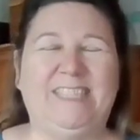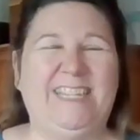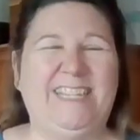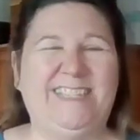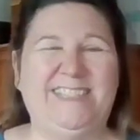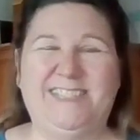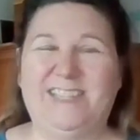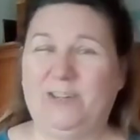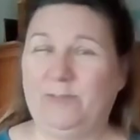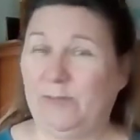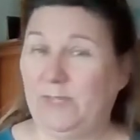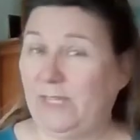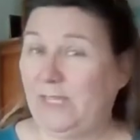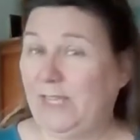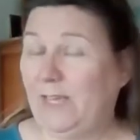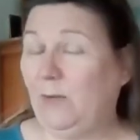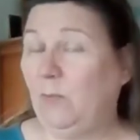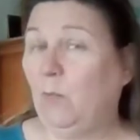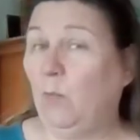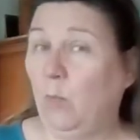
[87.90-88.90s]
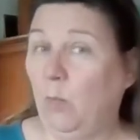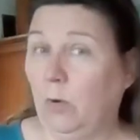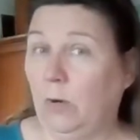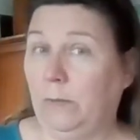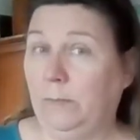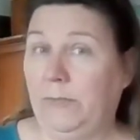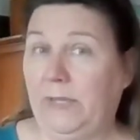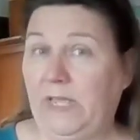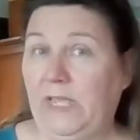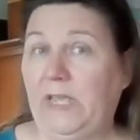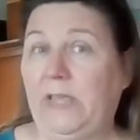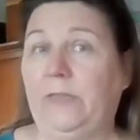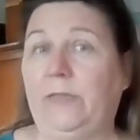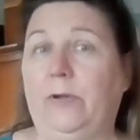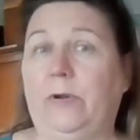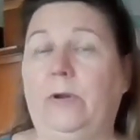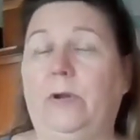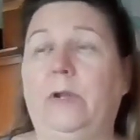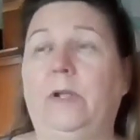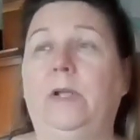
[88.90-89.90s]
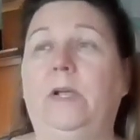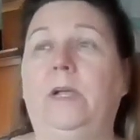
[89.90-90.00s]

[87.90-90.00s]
it's not really that warm either.